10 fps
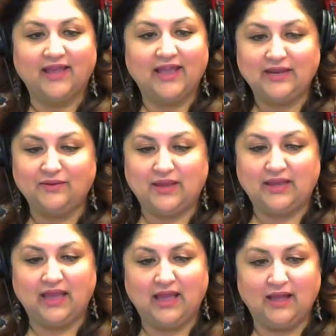
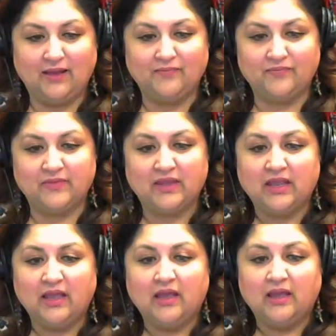Anyway, um,
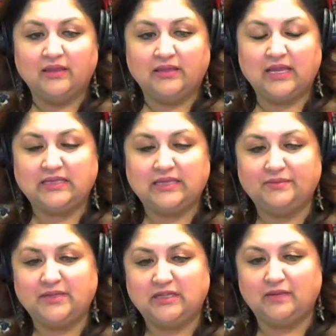there's
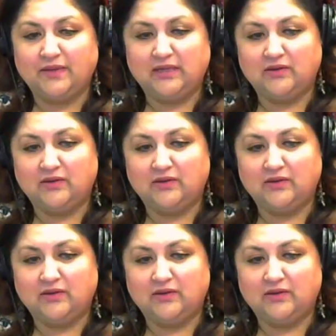some disturbing